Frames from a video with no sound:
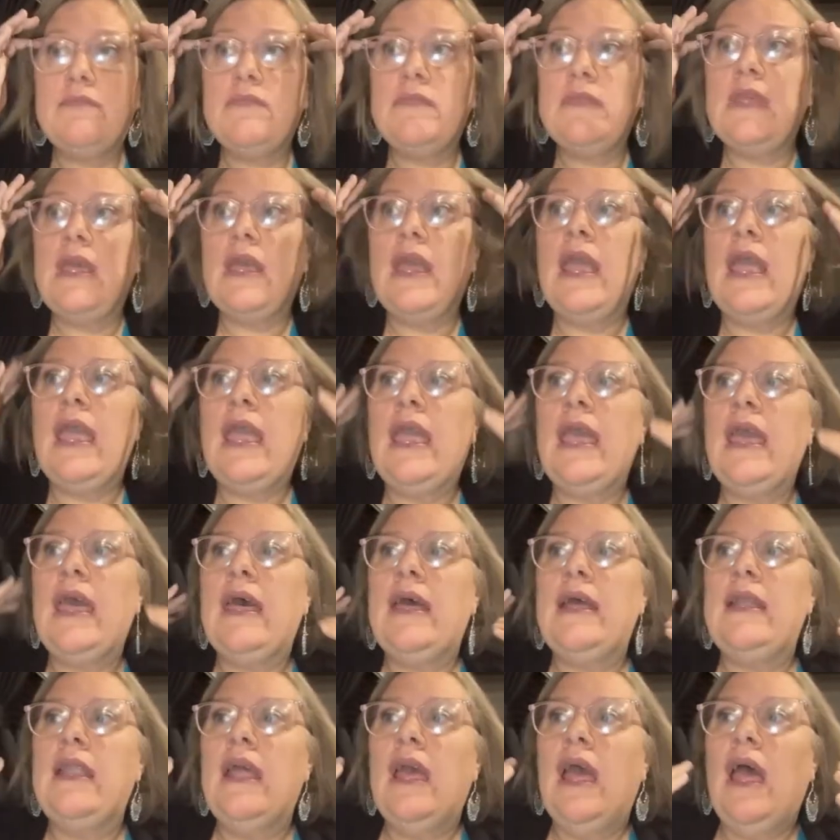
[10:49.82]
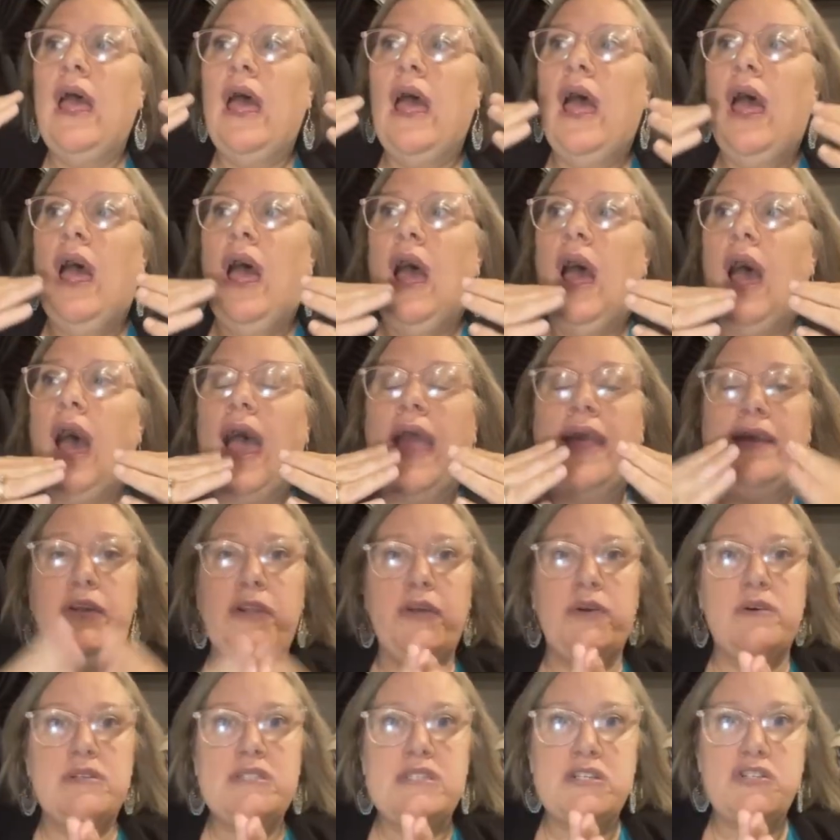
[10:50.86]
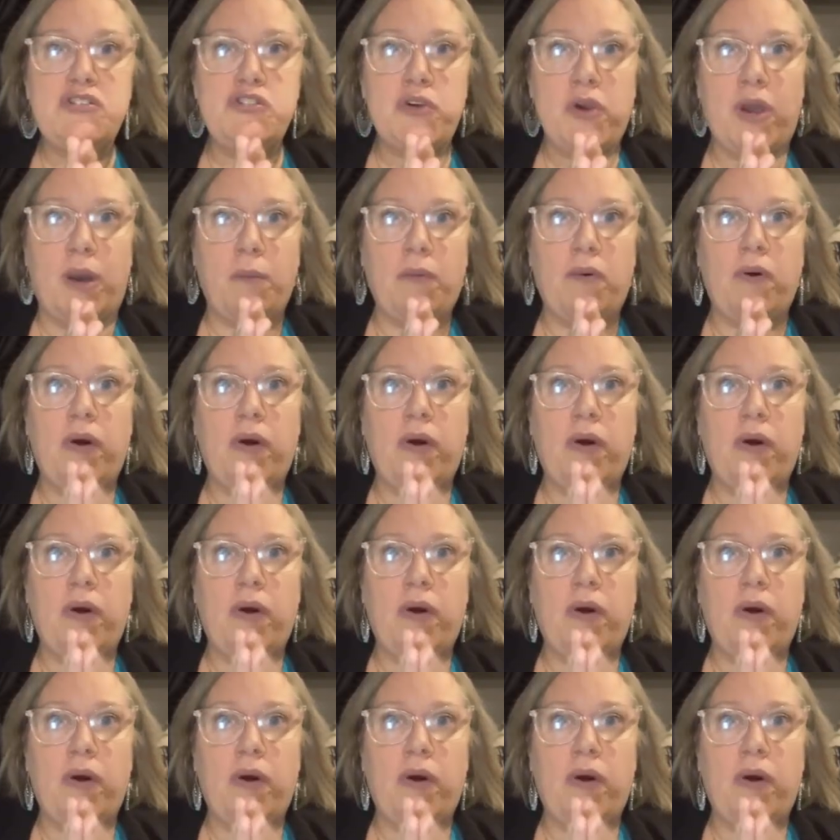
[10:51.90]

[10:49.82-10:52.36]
And I knew I was in trouble.